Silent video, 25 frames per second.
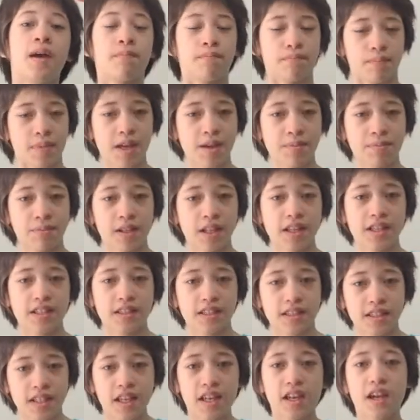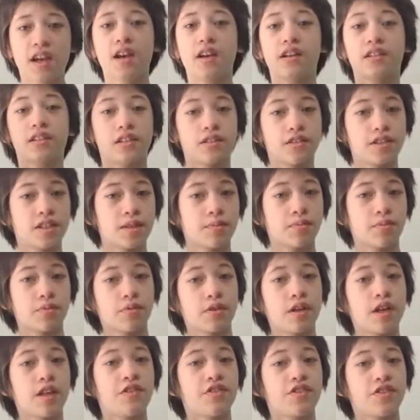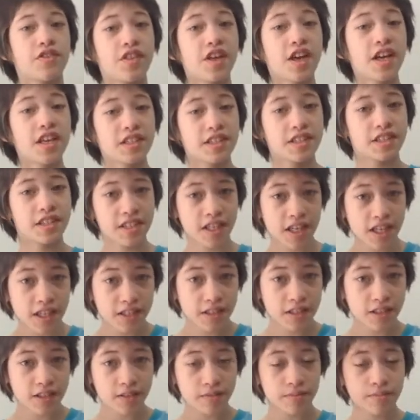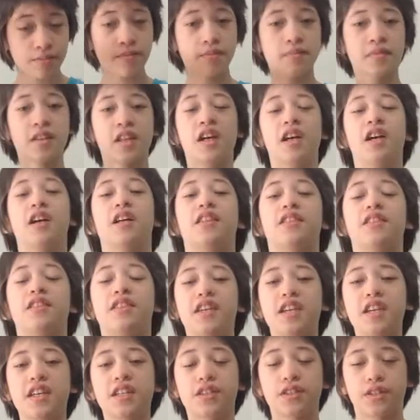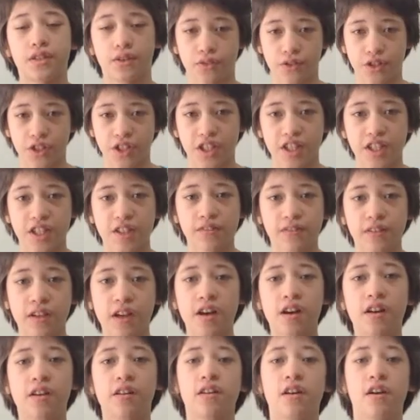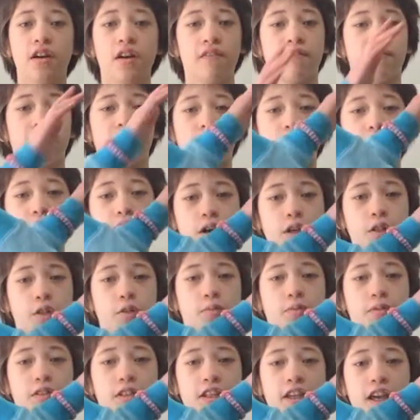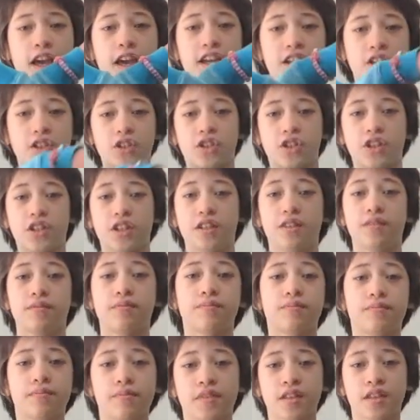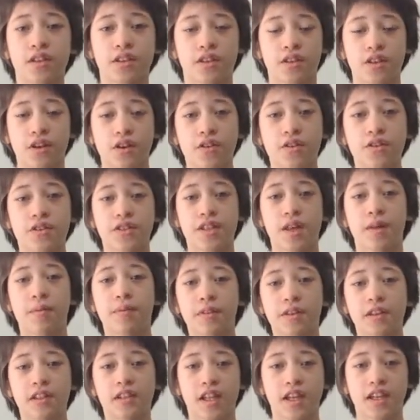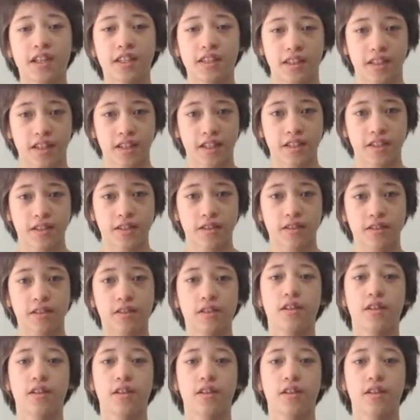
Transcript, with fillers: B plus C closing parenthesis. The associative law for multiplication goes something like this.